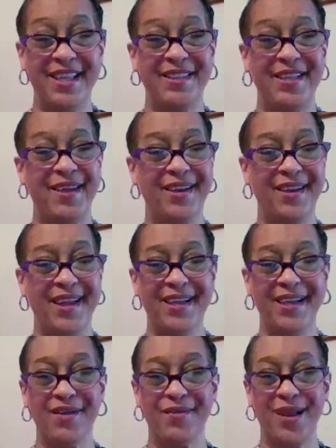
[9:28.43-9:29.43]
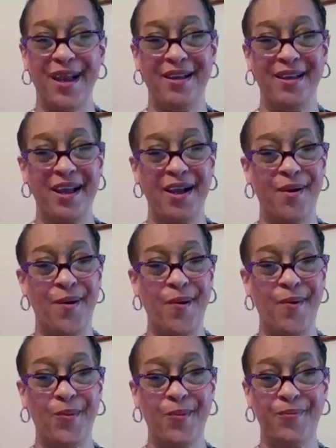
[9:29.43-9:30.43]
that are laying right in our
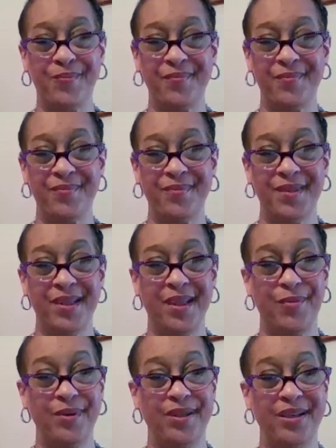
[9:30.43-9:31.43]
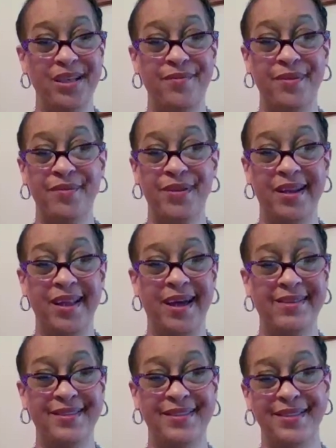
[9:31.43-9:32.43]
home and we didn't even
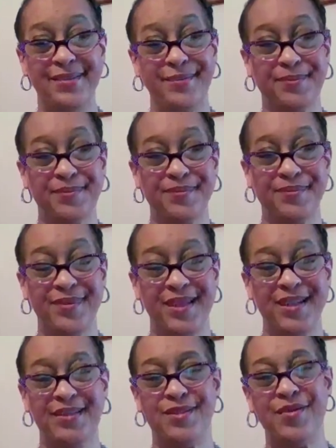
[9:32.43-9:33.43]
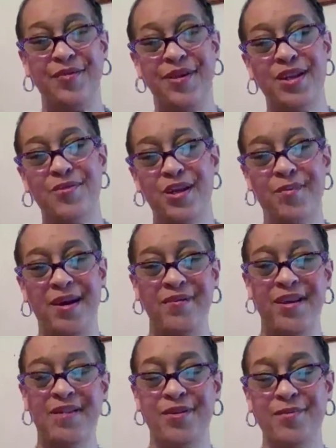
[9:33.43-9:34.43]
realize it. It's so funny. One of my
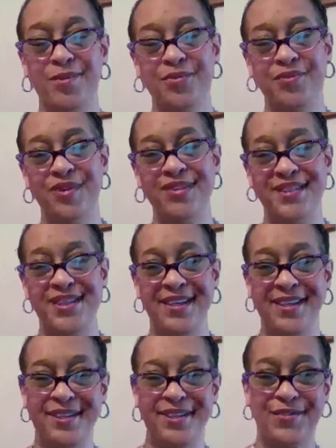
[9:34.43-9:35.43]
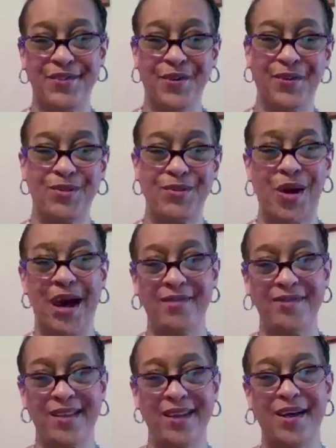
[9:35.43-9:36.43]
favorite movies is First
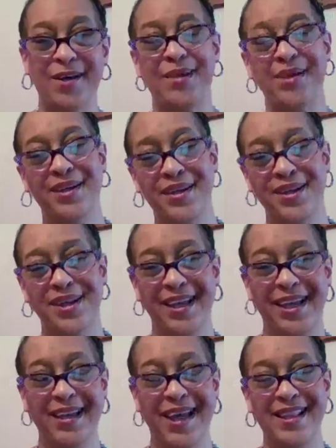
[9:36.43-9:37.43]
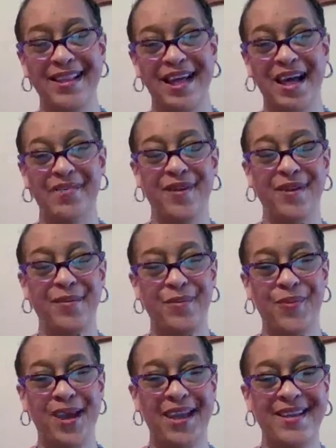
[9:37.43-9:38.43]
Wives Club. And I love it
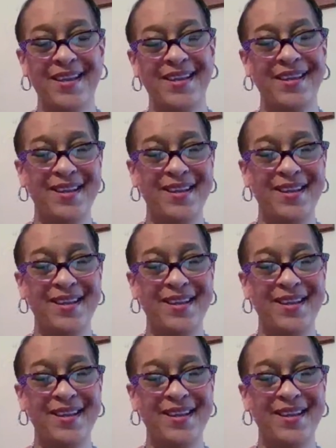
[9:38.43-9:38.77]
when